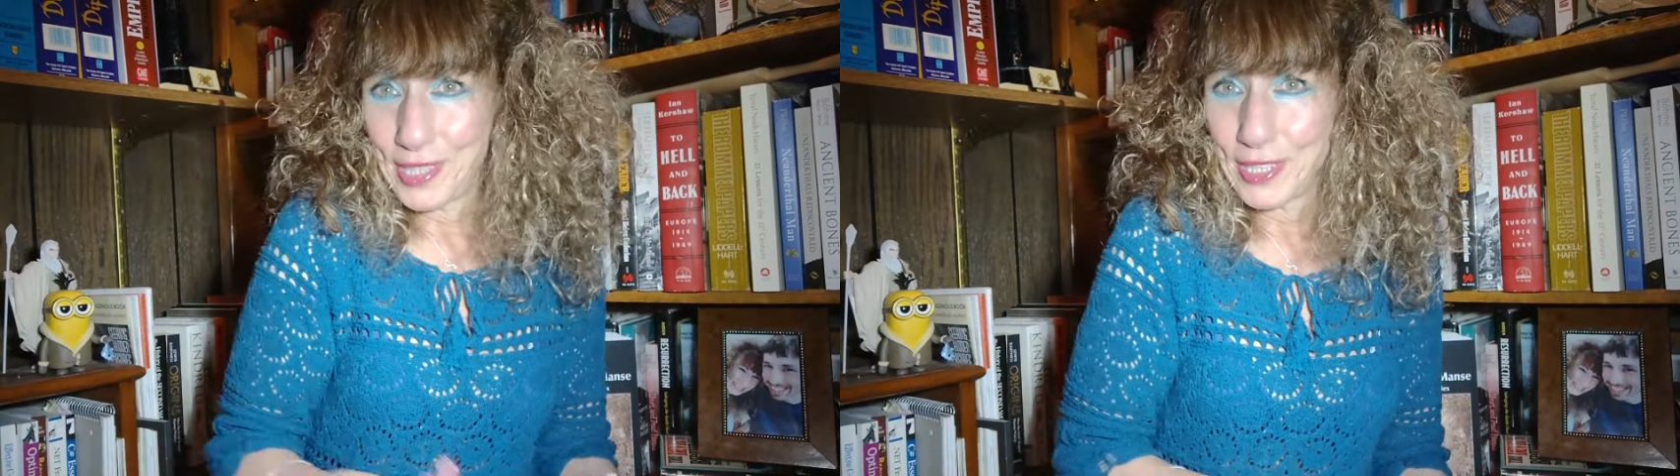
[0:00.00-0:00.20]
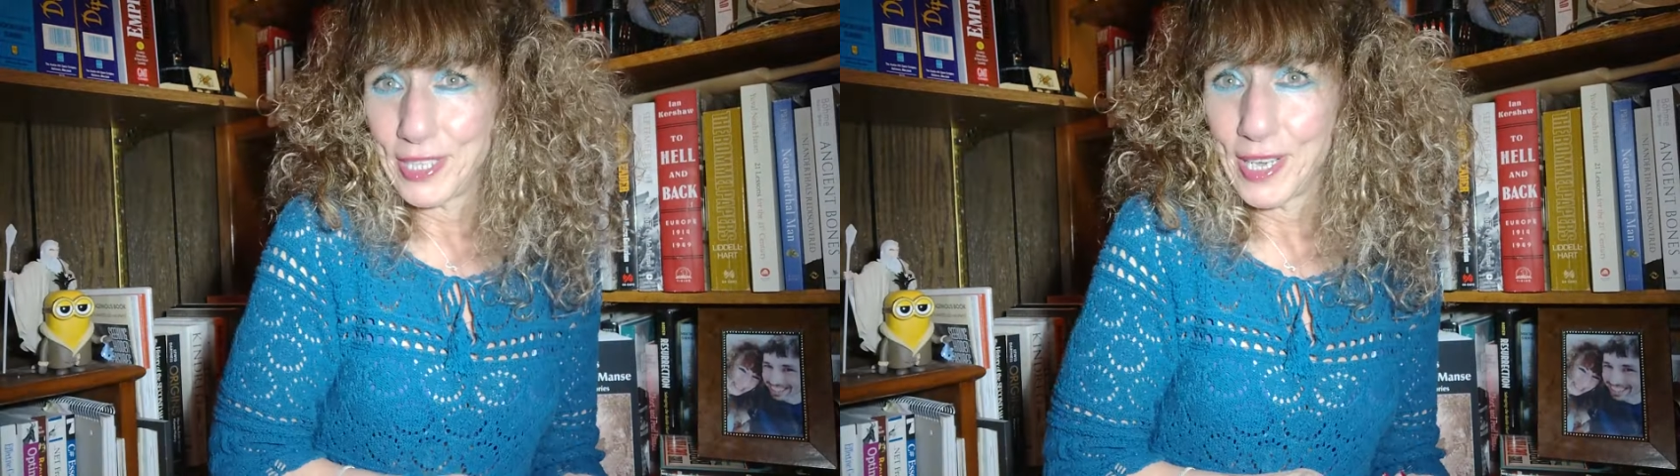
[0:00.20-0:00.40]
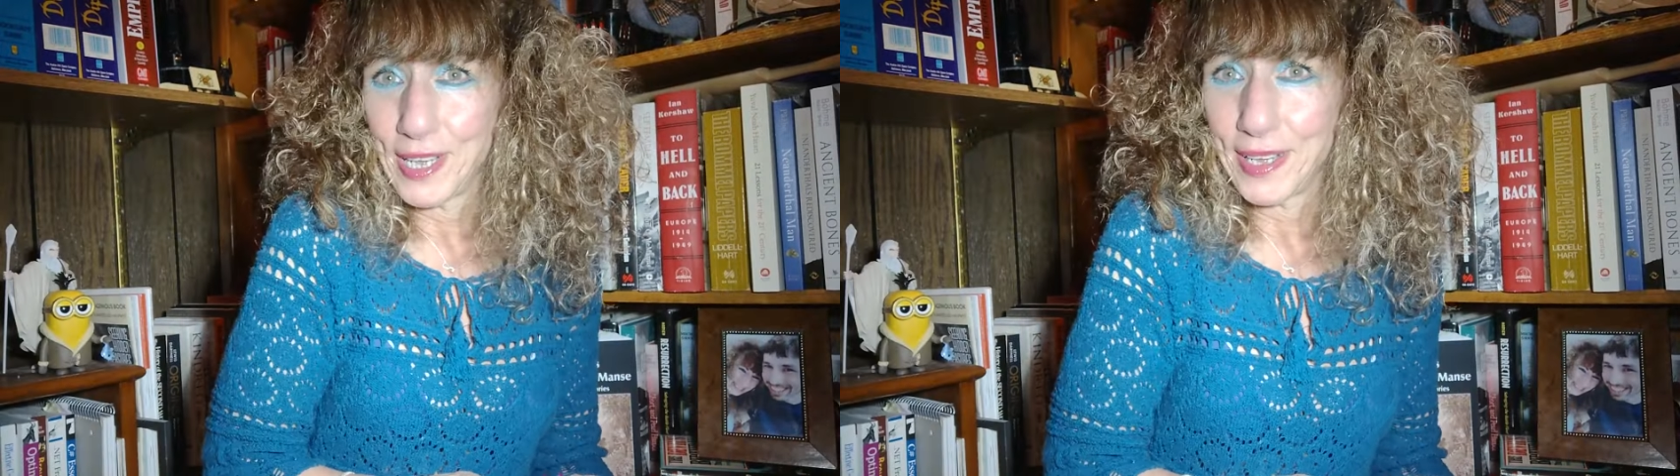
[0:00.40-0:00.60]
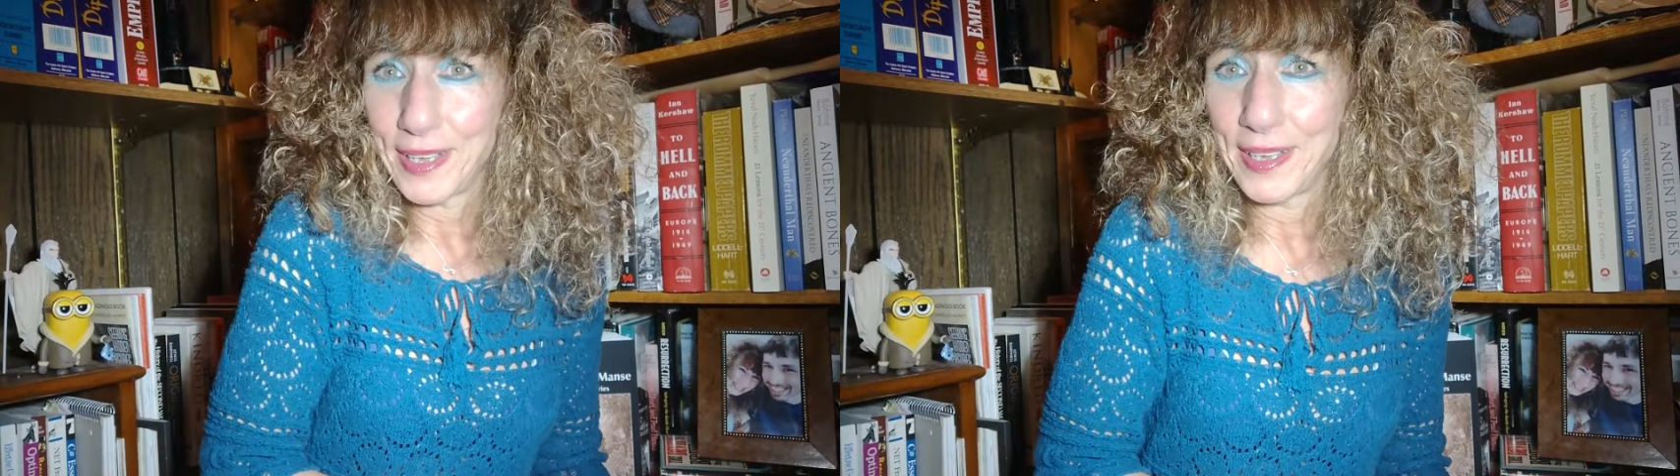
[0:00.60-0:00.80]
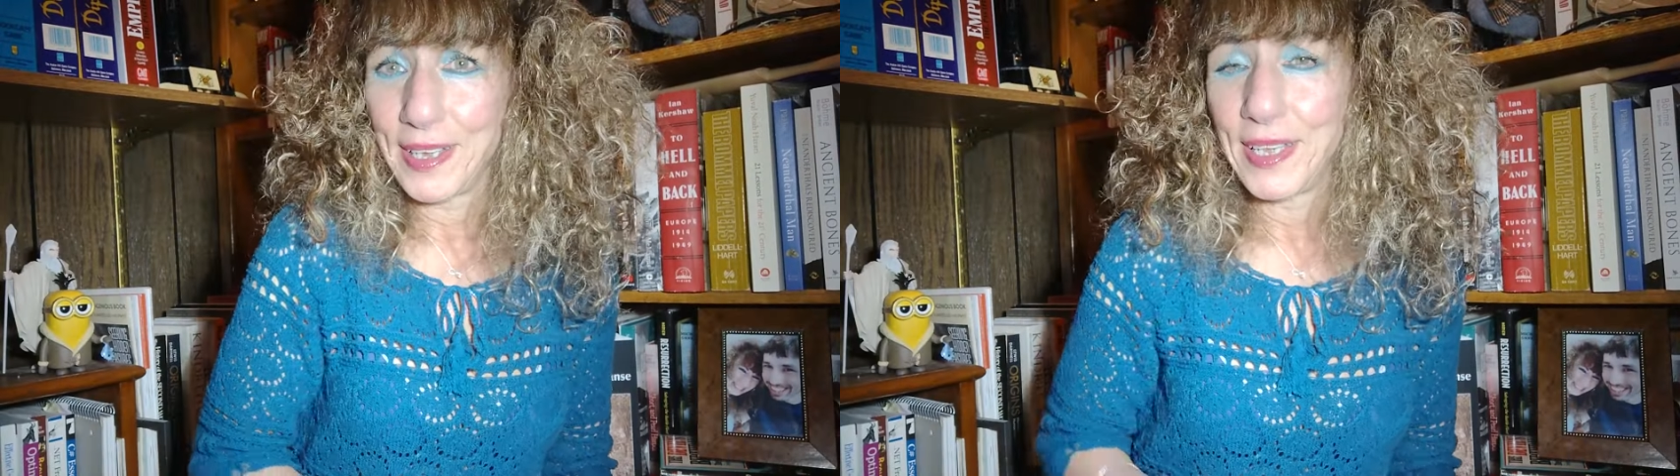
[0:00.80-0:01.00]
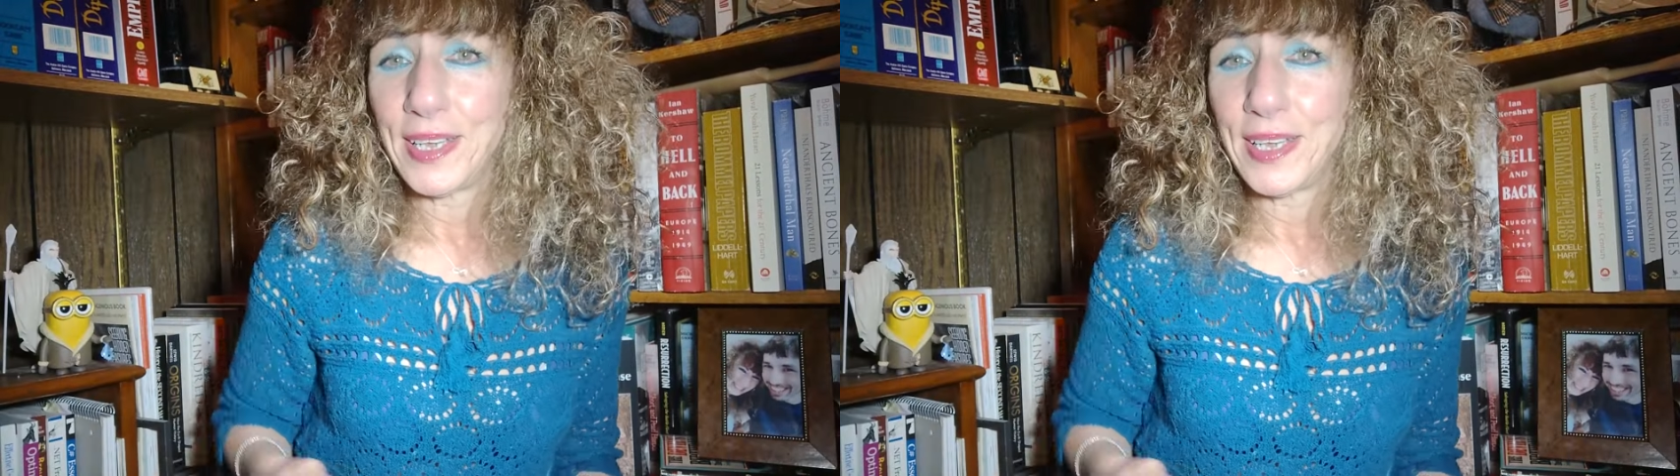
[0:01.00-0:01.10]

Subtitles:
ta-ta,